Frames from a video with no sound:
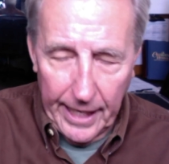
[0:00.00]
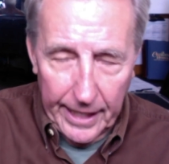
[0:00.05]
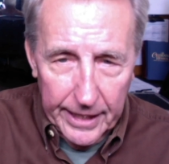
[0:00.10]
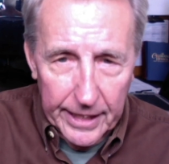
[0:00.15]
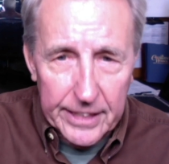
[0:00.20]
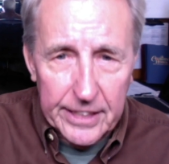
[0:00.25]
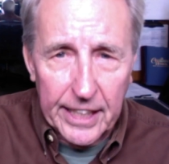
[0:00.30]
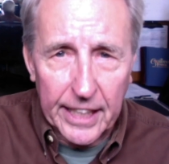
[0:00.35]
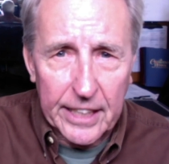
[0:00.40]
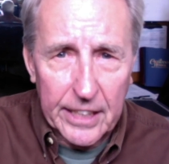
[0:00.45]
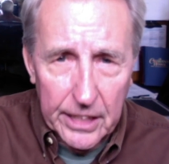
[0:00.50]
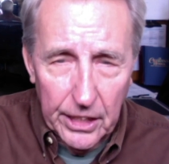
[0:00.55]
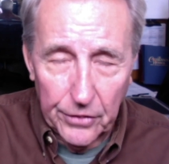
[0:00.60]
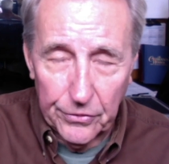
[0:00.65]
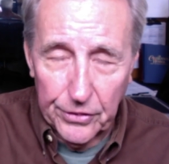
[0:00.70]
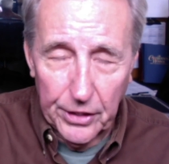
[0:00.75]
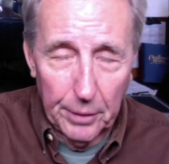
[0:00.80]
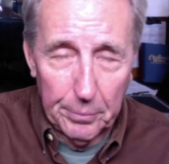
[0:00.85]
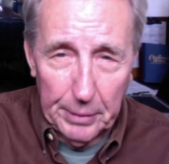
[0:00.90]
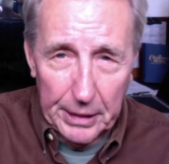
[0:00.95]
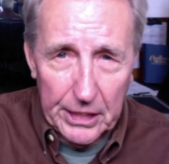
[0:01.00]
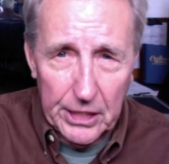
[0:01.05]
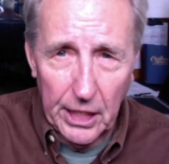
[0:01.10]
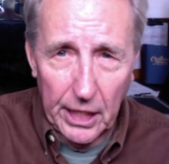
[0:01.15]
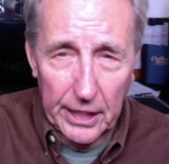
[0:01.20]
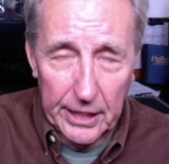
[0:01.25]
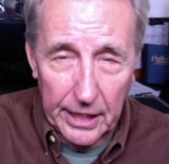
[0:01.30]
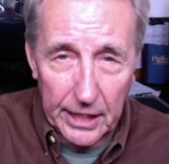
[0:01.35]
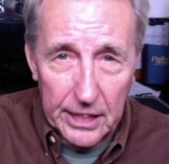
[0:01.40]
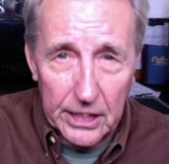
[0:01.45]
and addictive. Let me
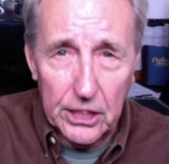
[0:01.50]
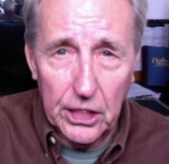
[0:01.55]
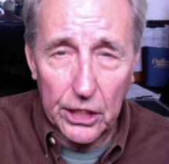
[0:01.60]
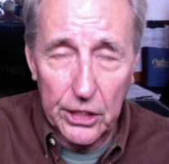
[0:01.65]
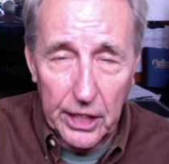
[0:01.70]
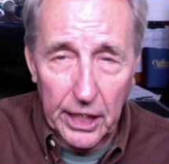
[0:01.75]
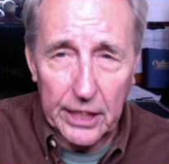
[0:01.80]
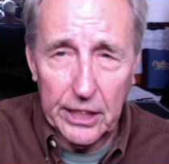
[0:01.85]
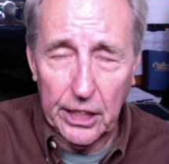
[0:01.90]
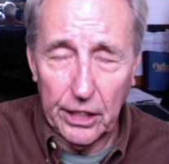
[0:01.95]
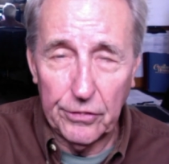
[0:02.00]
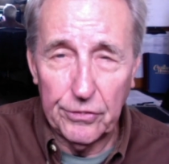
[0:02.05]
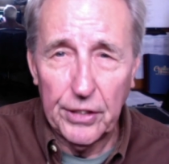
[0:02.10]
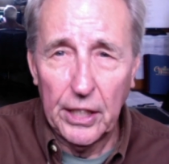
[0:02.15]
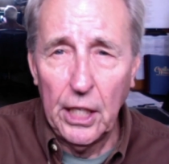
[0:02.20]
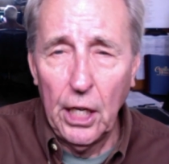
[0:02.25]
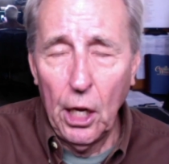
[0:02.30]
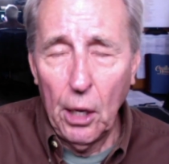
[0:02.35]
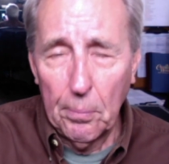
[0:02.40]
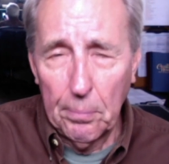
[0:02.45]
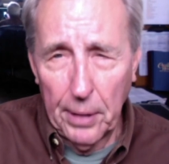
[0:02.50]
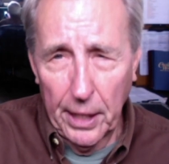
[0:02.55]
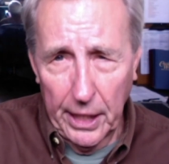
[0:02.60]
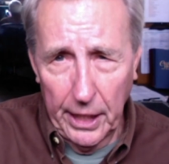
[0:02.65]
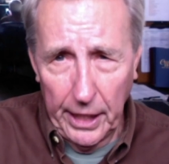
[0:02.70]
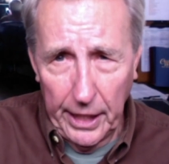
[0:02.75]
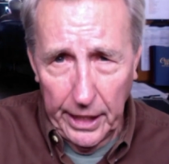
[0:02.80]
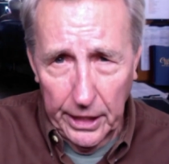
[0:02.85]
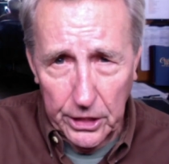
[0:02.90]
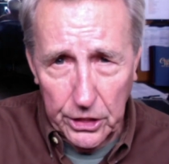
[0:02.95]
tell you, it's addictive, but
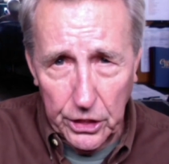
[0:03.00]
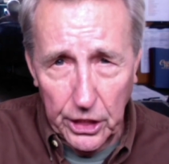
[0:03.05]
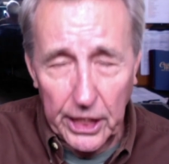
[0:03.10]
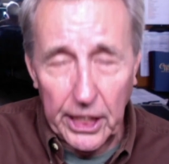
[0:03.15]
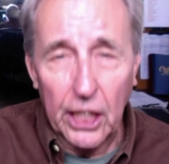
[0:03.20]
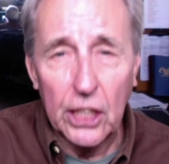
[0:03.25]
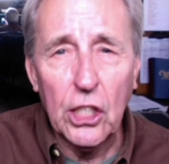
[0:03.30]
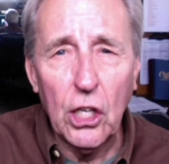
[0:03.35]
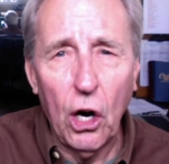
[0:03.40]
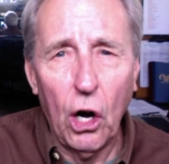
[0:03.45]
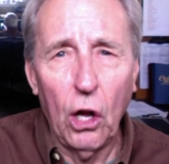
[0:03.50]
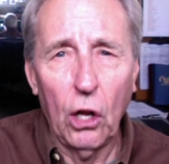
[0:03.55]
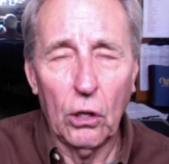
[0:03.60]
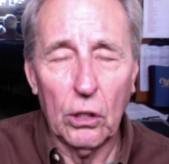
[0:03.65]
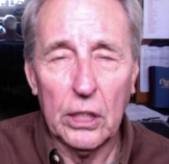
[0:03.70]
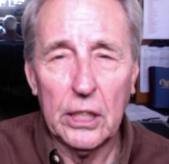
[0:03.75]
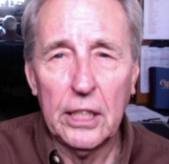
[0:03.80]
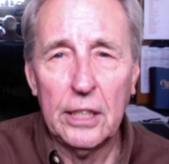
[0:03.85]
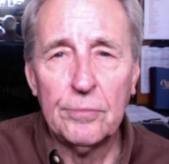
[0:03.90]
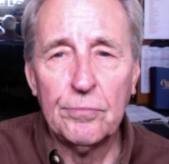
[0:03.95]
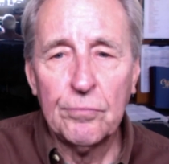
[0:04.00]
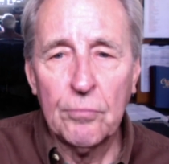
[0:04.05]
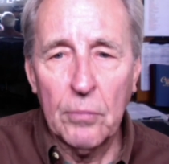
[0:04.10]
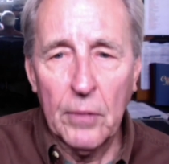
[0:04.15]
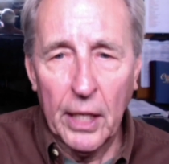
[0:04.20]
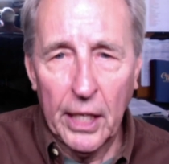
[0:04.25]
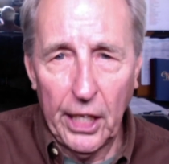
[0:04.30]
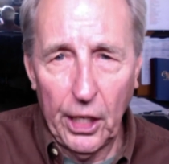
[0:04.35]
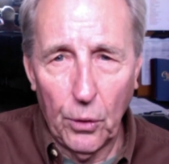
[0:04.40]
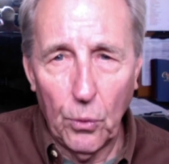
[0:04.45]
it is the occult.
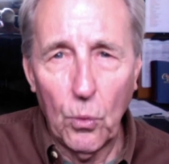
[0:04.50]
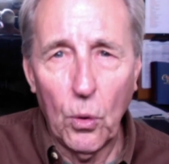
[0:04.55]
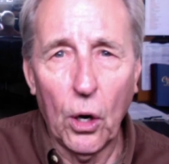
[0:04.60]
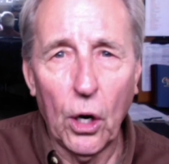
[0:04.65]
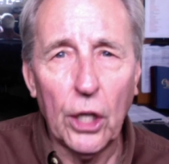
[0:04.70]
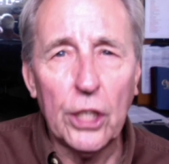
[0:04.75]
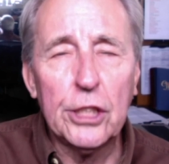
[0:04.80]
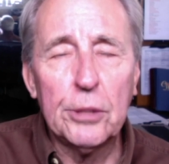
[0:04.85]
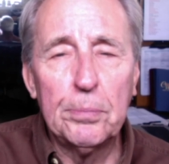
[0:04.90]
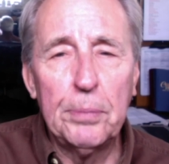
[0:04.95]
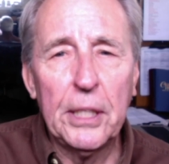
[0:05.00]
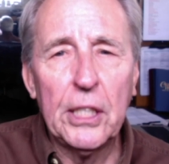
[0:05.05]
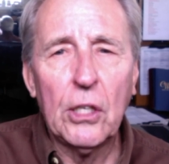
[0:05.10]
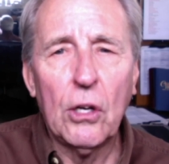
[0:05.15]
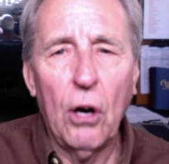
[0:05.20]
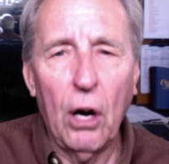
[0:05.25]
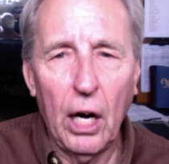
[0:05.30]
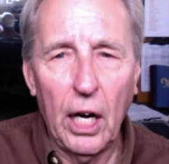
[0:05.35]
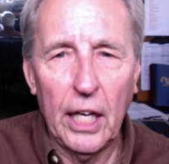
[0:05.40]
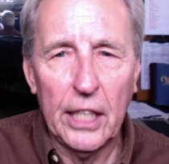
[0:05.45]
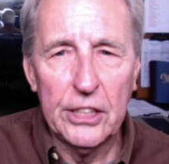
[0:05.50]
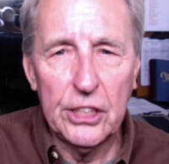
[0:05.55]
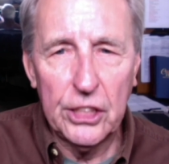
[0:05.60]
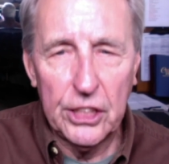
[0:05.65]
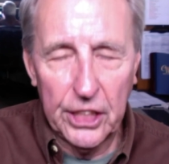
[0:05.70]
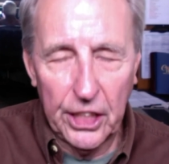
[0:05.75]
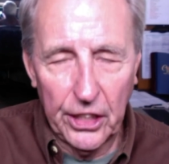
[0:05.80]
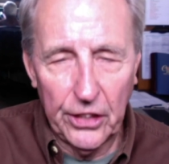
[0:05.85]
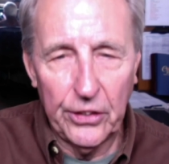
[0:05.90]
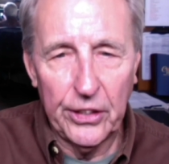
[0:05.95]
It works because
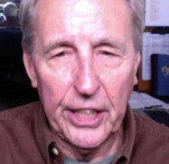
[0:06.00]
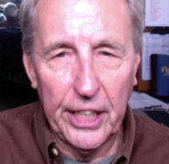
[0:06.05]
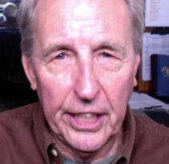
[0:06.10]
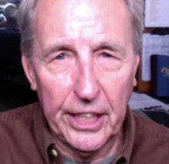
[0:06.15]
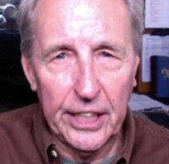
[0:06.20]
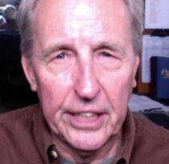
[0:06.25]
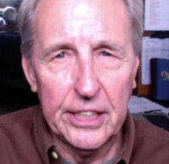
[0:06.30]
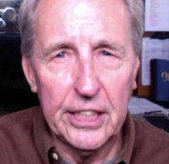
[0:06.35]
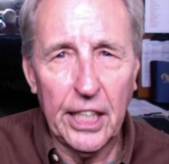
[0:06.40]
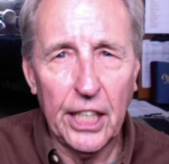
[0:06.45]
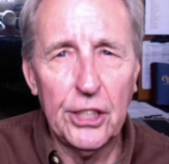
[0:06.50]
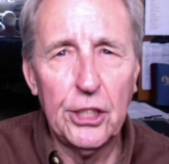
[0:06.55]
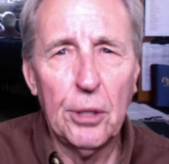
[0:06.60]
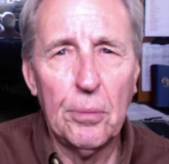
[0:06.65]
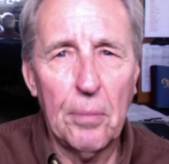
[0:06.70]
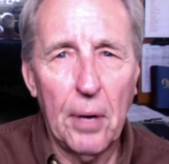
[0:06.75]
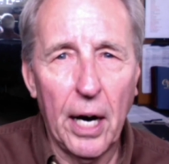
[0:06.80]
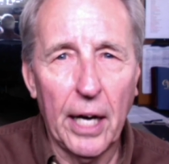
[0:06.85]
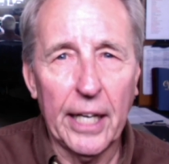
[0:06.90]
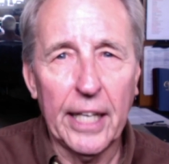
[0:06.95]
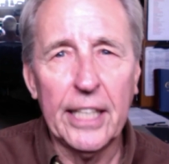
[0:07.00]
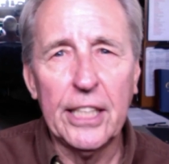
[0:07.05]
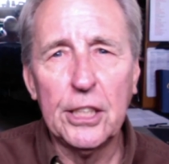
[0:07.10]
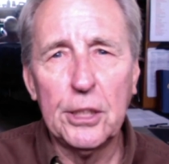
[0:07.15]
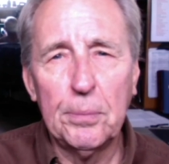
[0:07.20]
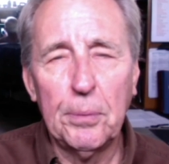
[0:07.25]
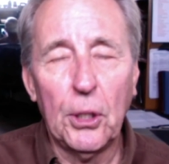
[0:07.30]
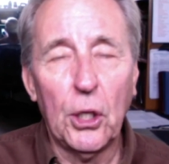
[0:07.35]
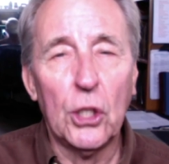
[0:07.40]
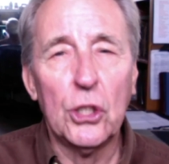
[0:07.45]
there is a demonic
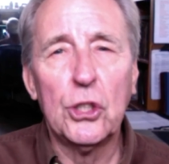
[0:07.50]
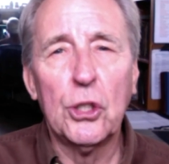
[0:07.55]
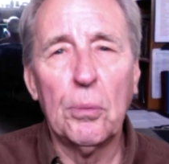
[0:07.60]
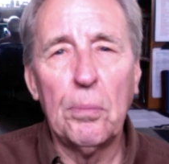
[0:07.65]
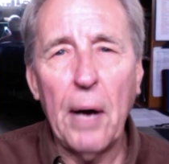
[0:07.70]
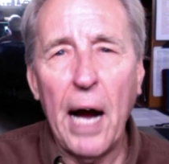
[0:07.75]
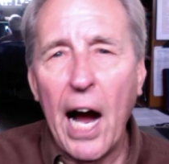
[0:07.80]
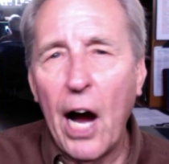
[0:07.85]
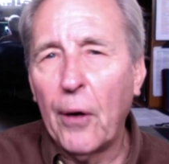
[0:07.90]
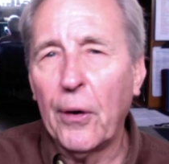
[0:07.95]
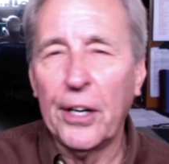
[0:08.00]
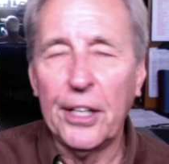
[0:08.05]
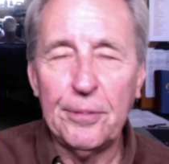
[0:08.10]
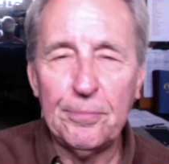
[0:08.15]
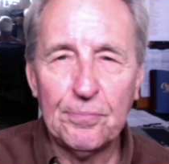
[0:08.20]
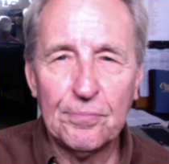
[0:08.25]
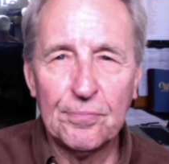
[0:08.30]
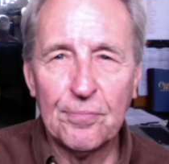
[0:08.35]
spiritual power.